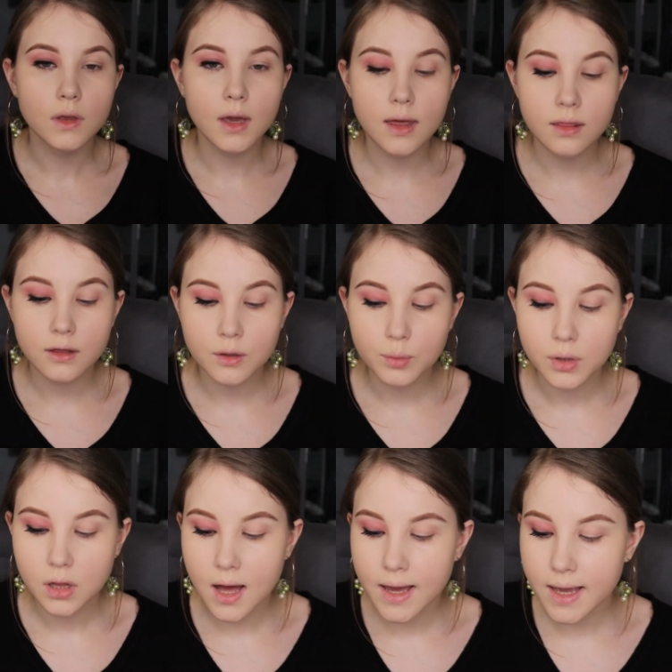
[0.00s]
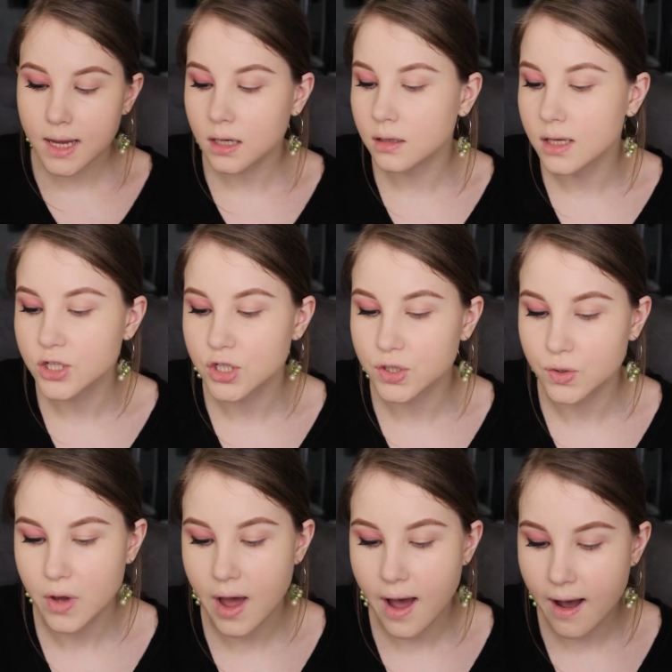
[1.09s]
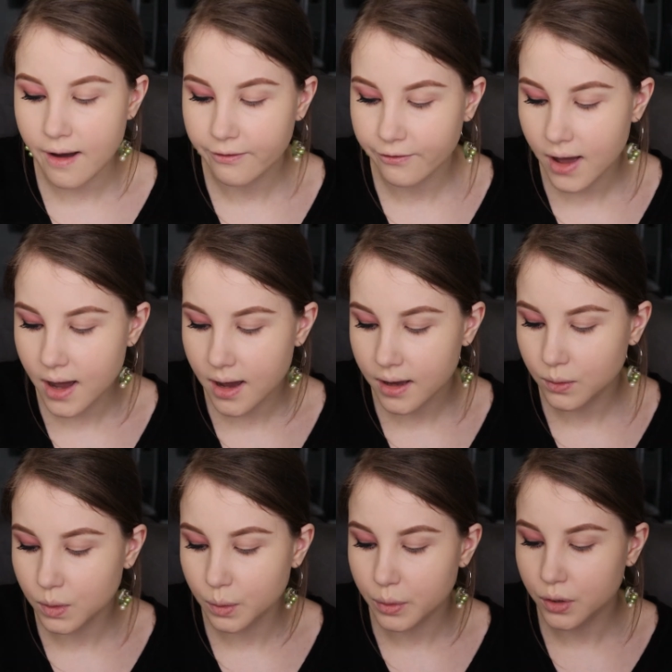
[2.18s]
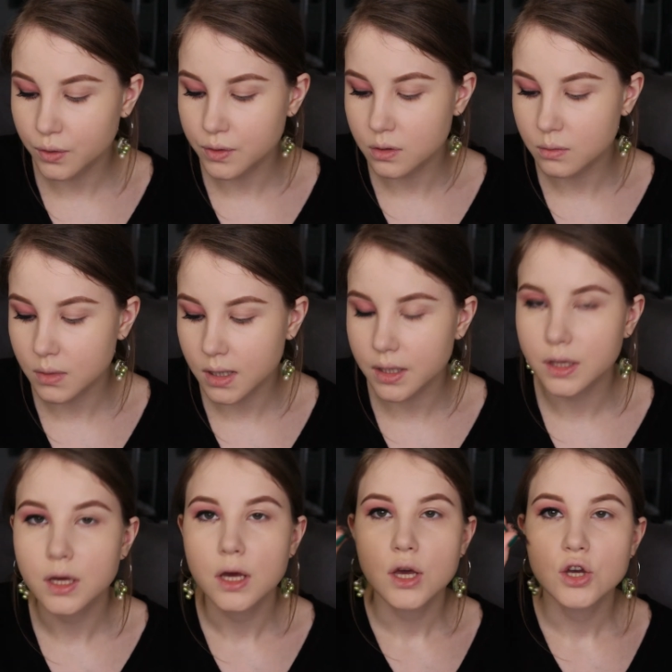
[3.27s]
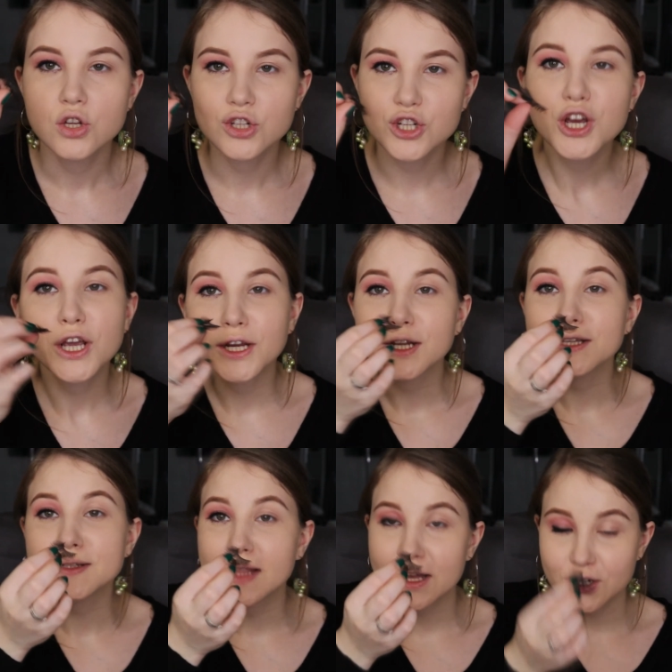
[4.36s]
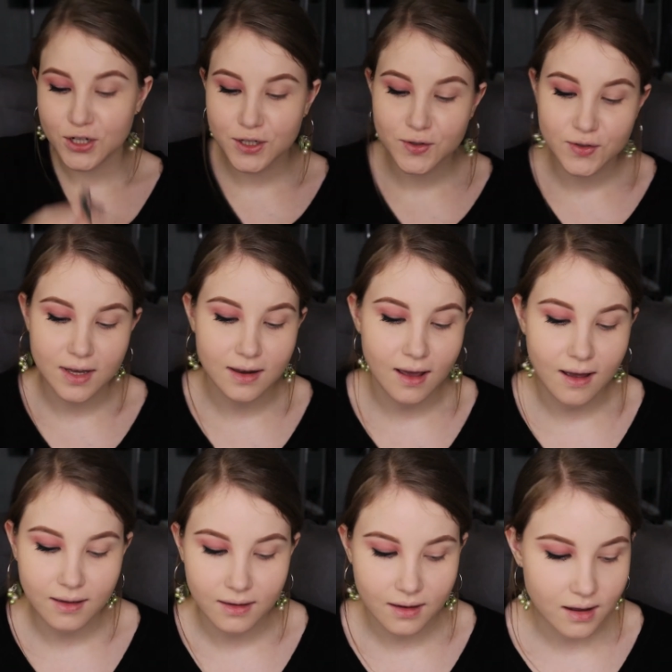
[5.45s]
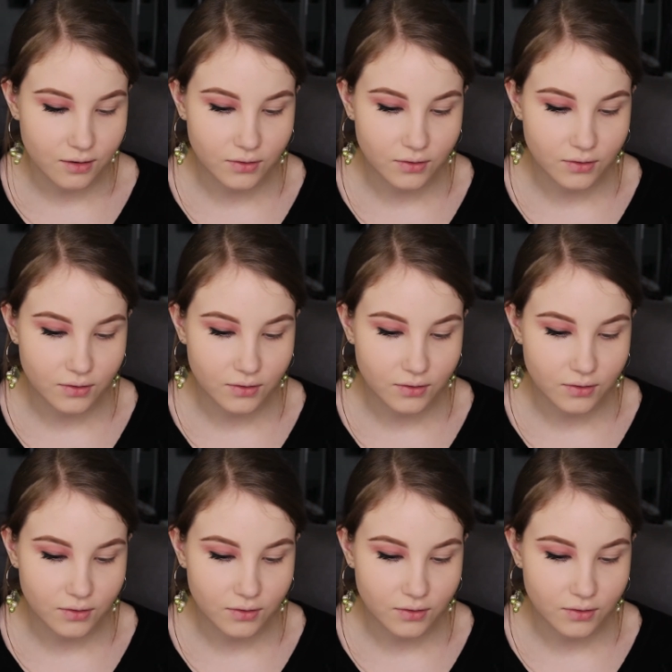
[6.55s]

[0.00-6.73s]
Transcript: And then apply any lashes you have. I will be using my Chinese lashes that I kind of